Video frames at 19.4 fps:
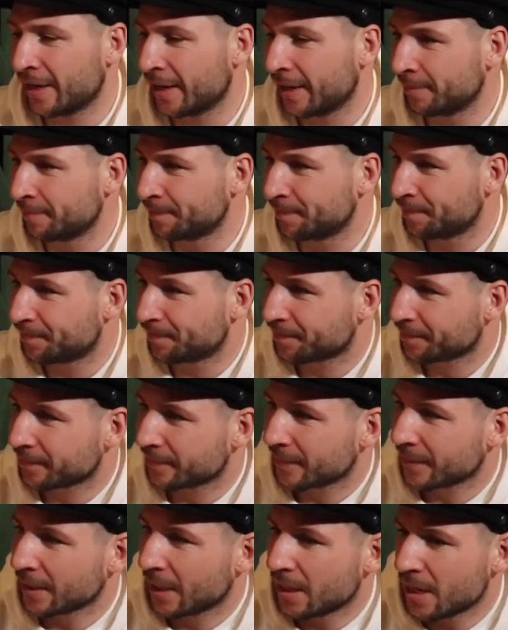Um,
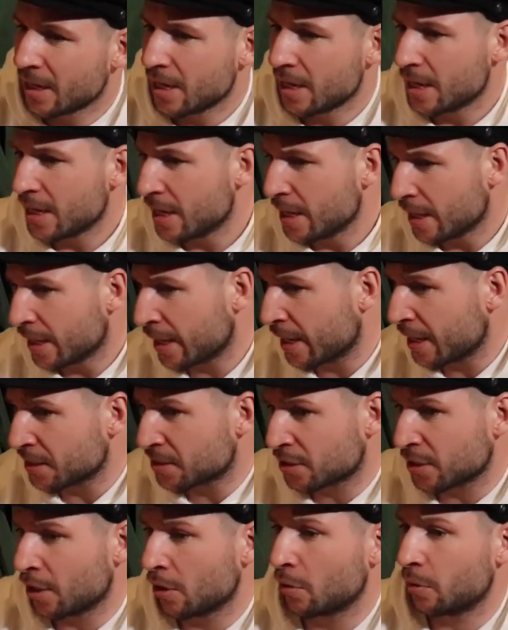yeah,
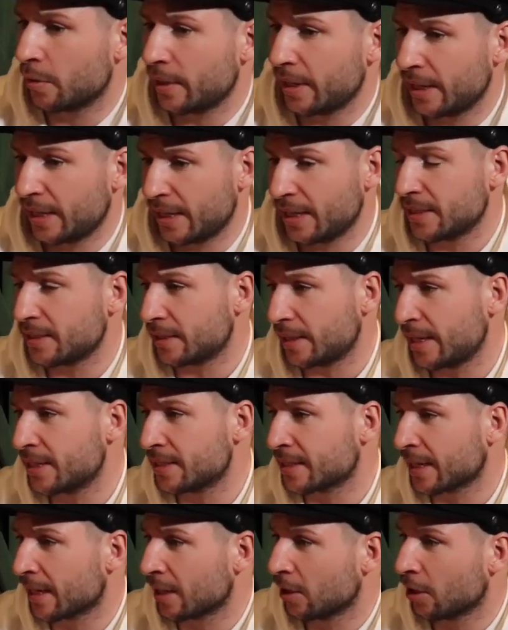so he,
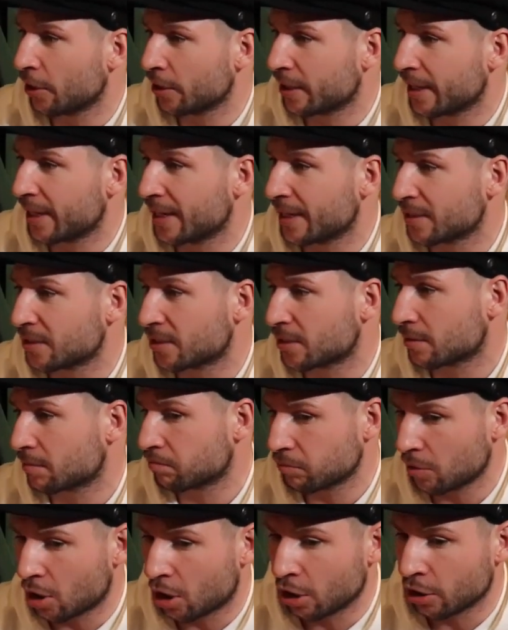he's had a lot of years
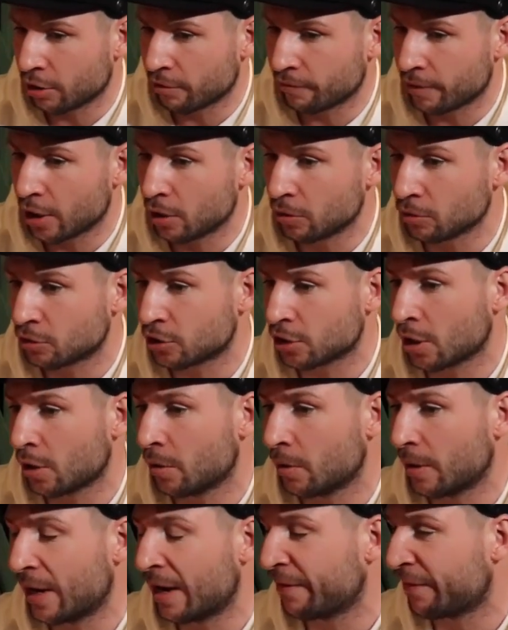on the road,
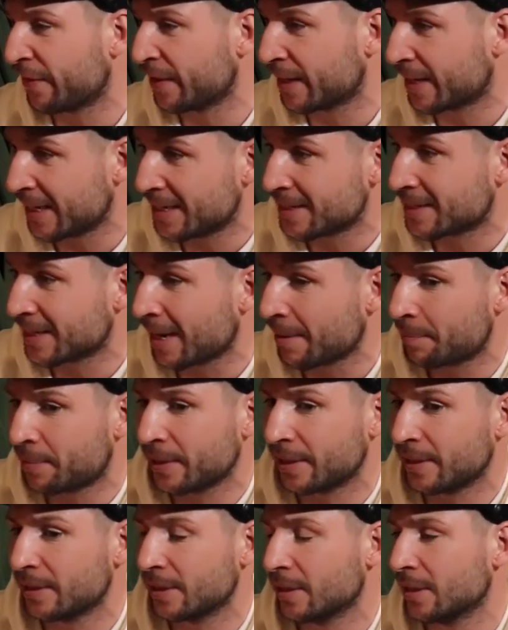so I think he's
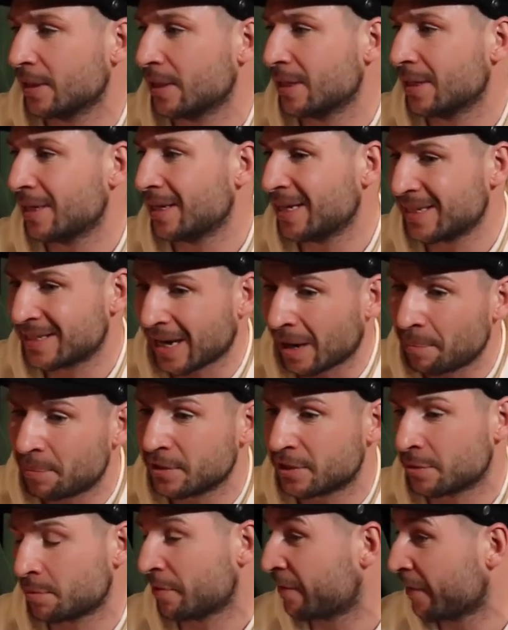happy. He's
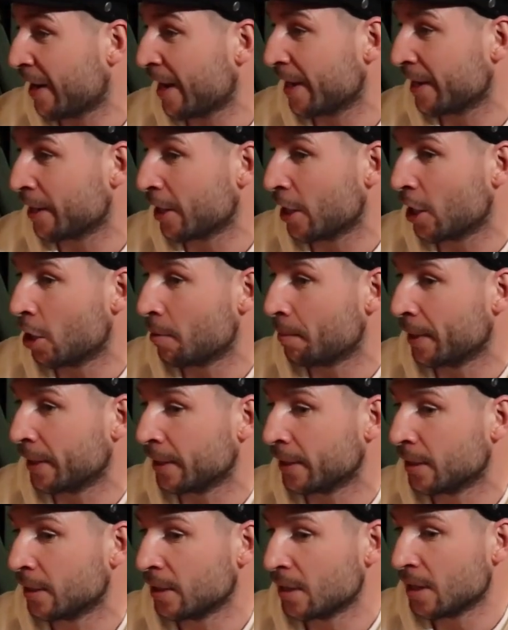happy to be fighting at home.
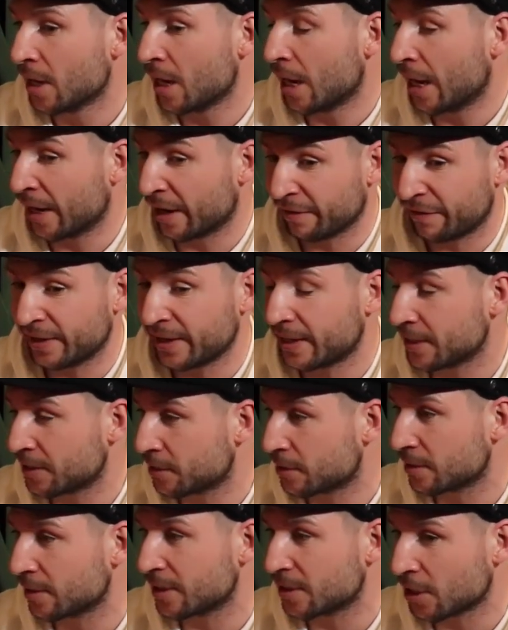And. And I think
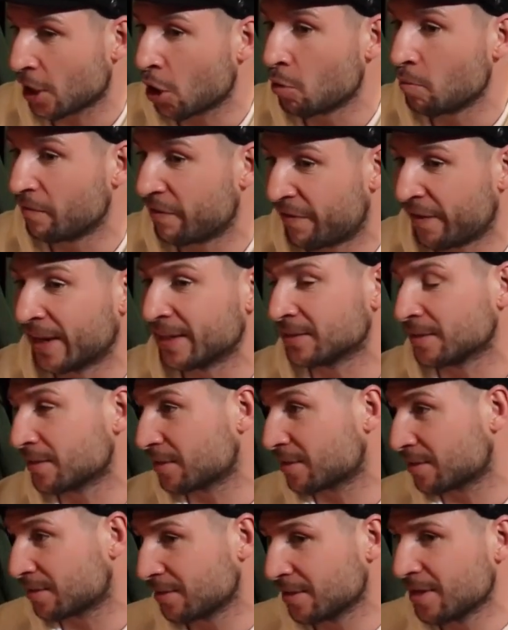his, his home
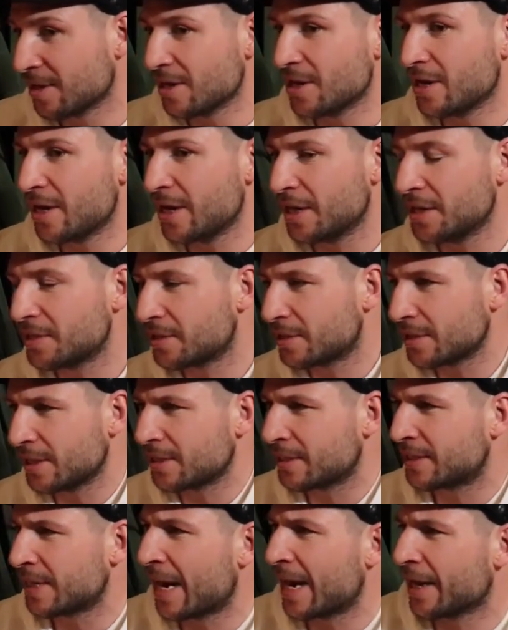fans, his,
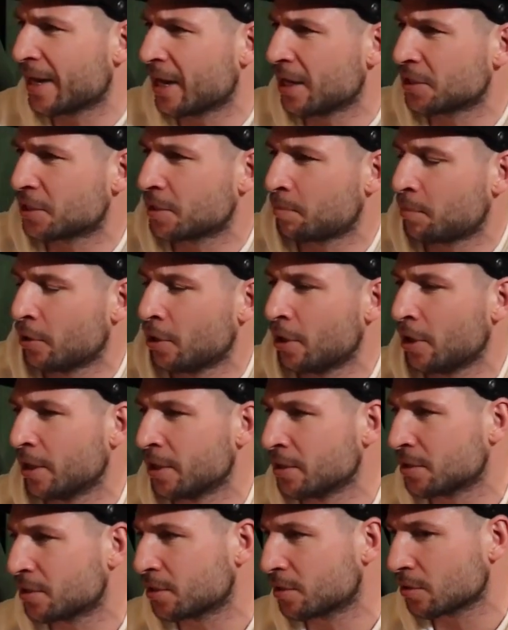his die-hard
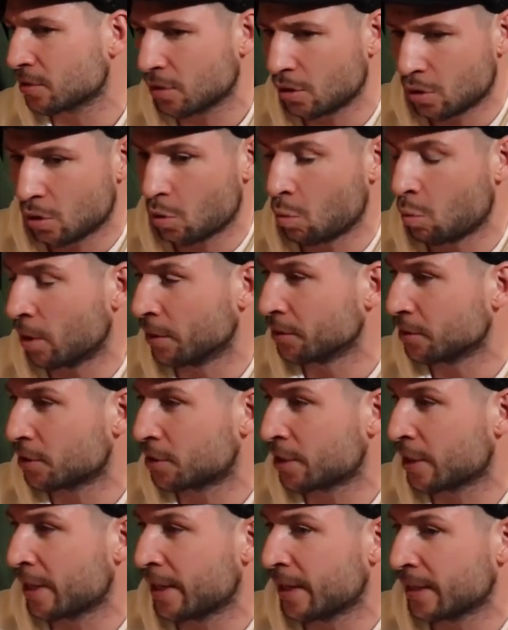supporters want
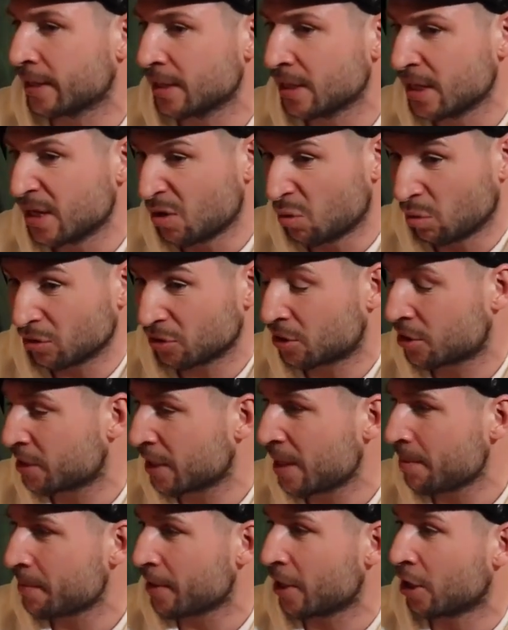to want to
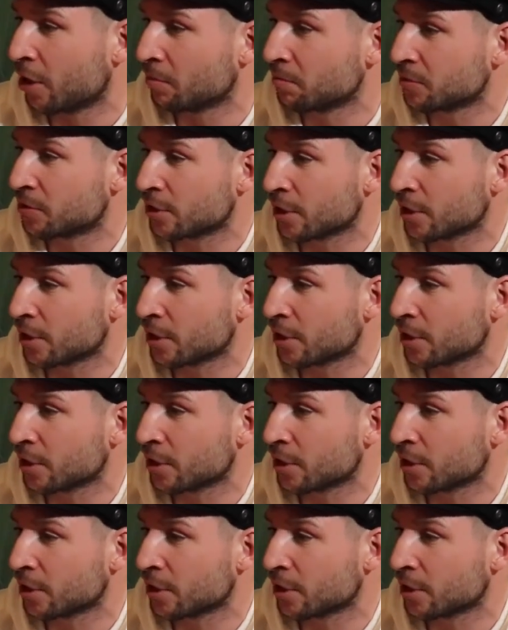see him at home.